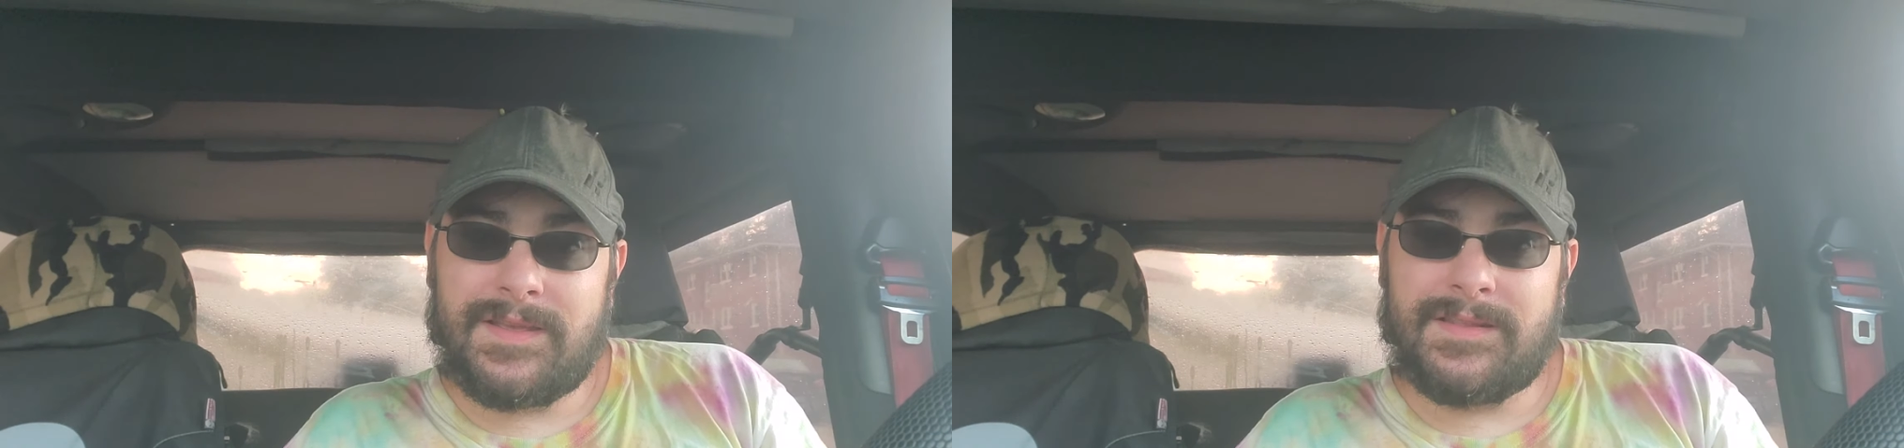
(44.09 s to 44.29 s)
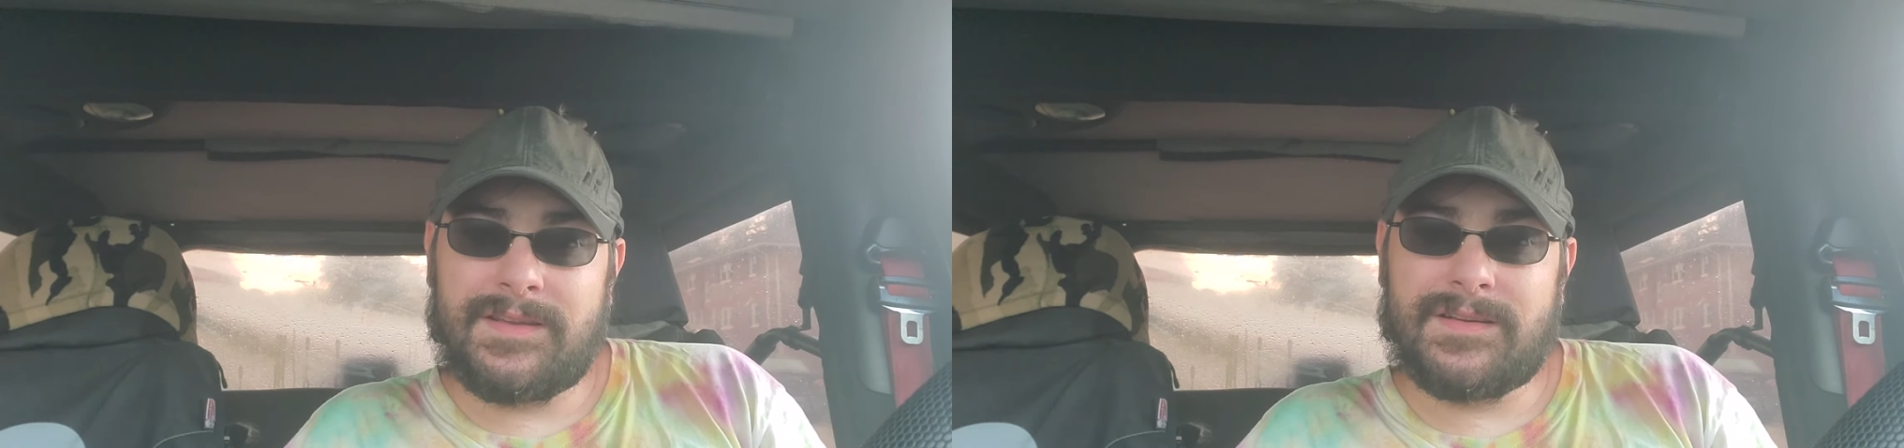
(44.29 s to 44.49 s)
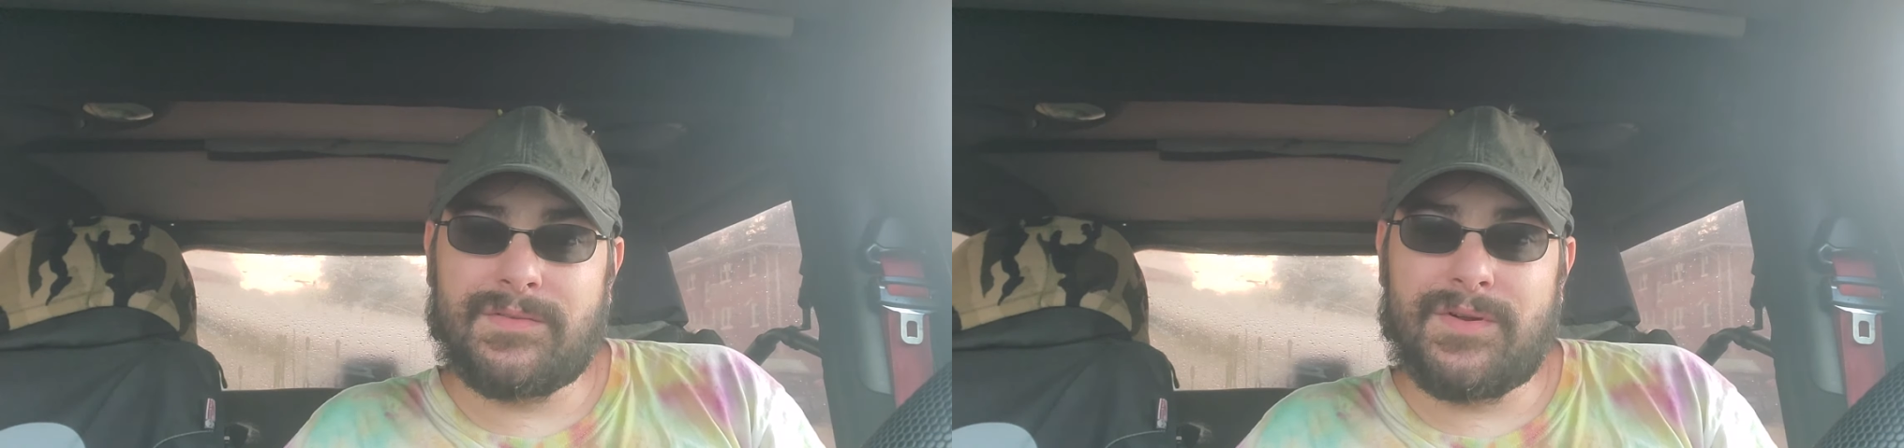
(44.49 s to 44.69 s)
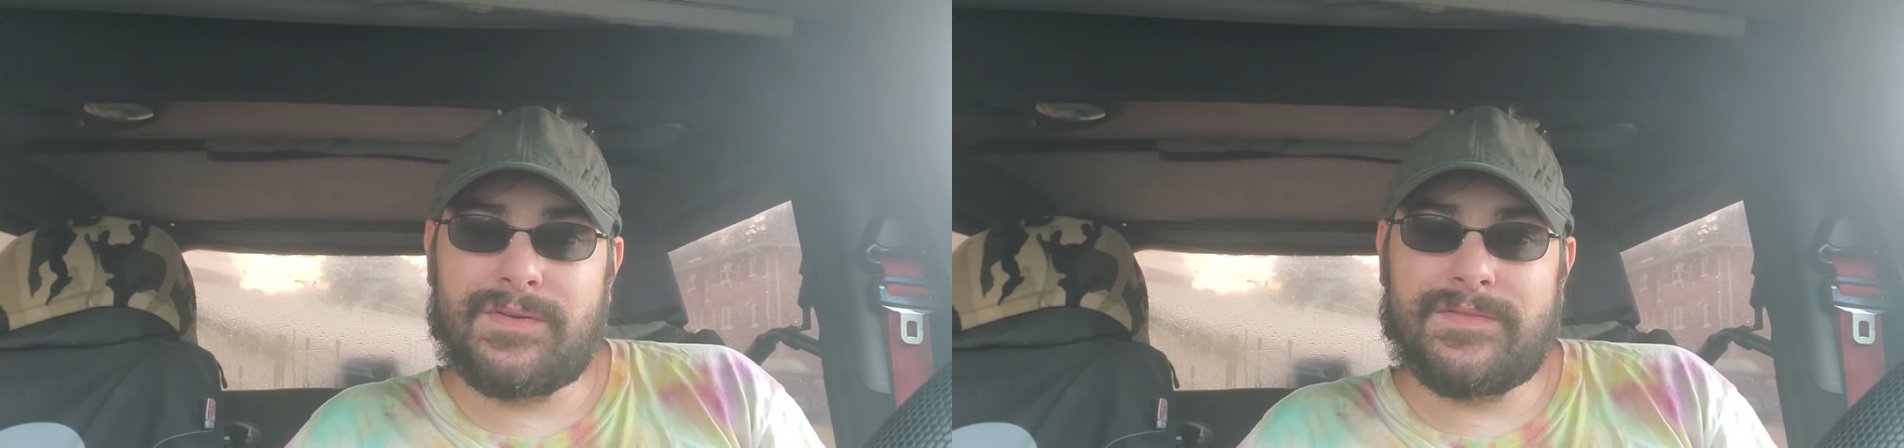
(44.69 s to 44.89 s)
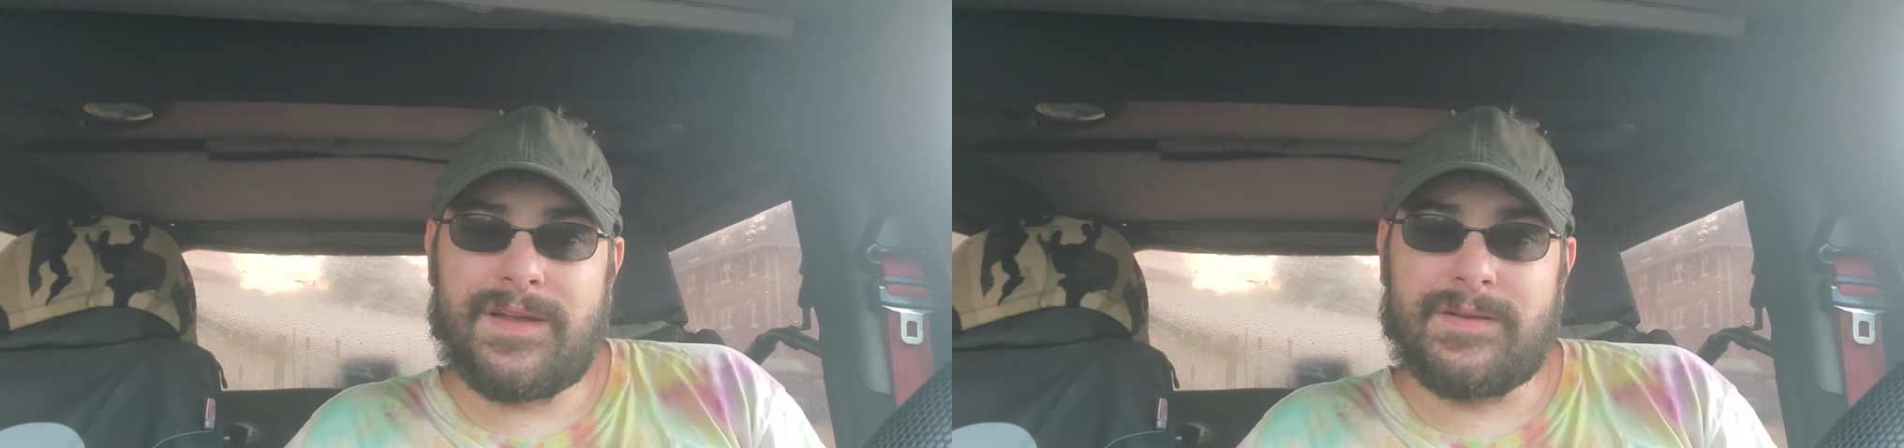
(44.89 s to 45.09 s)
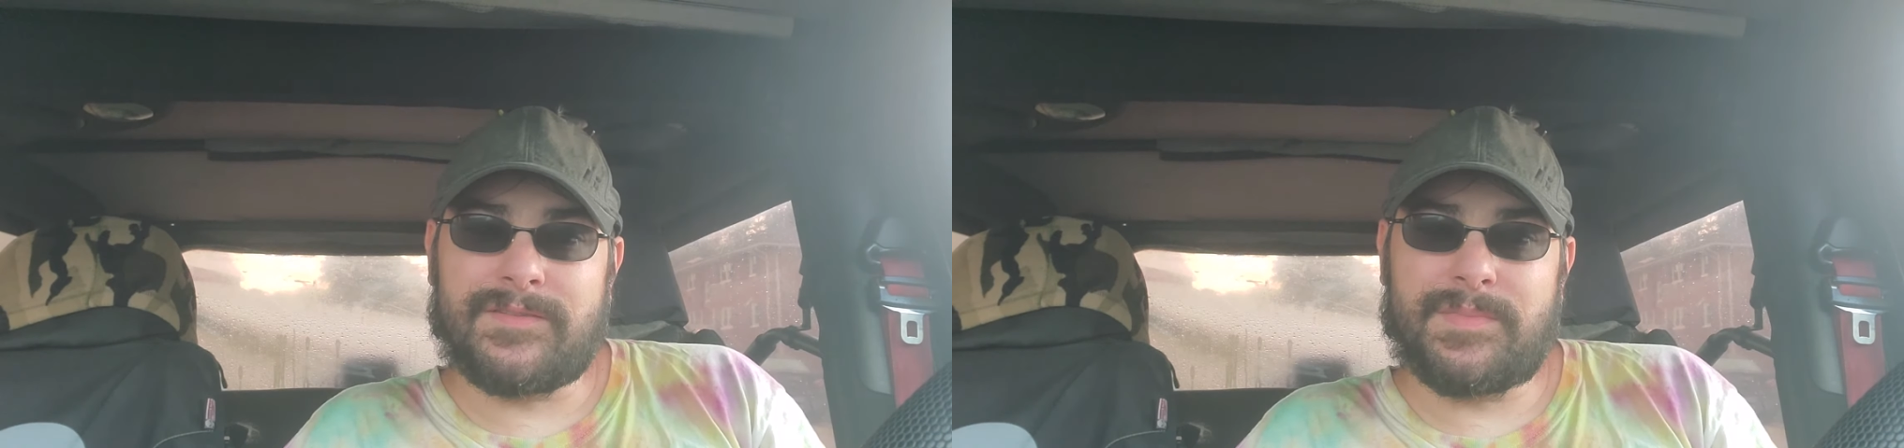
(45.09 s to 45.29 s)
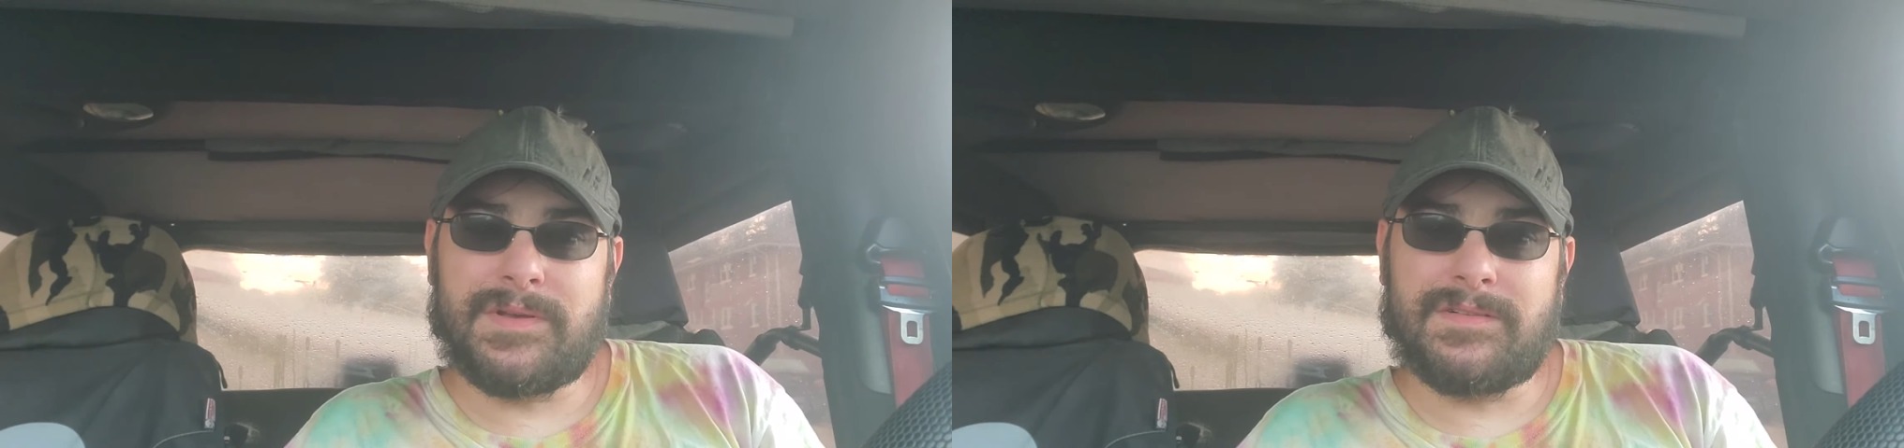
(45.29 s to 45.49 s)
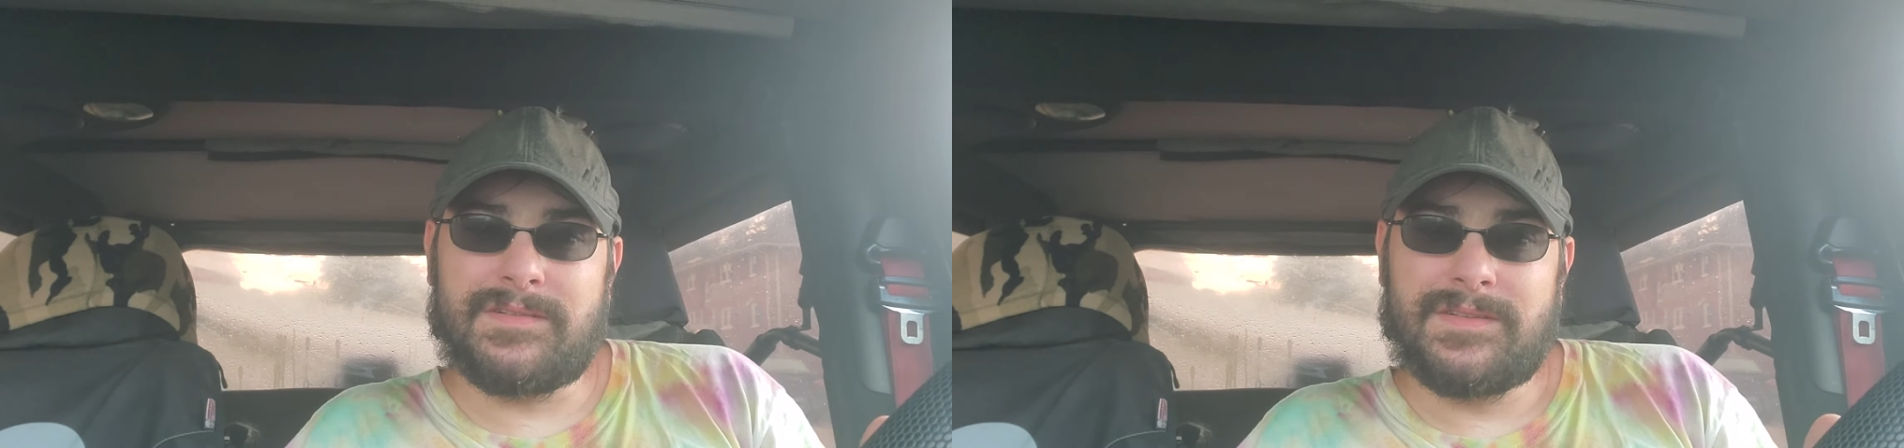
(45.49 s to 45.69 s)
in their coronavirus
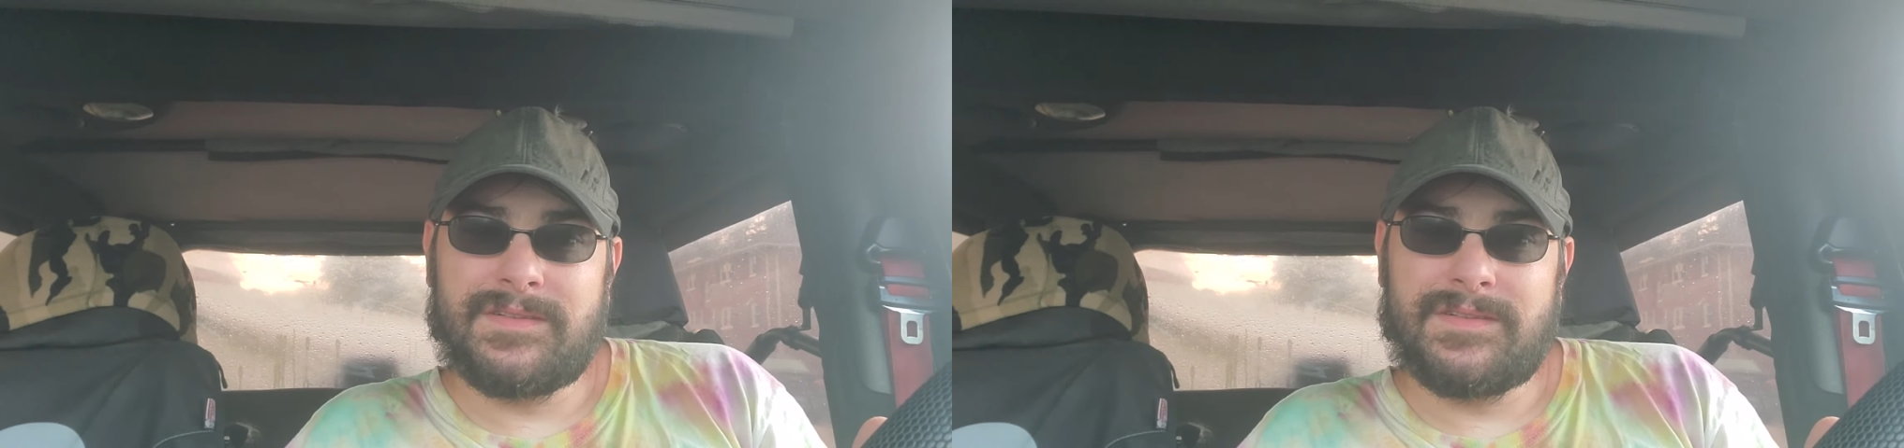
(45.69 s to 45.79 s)
bill.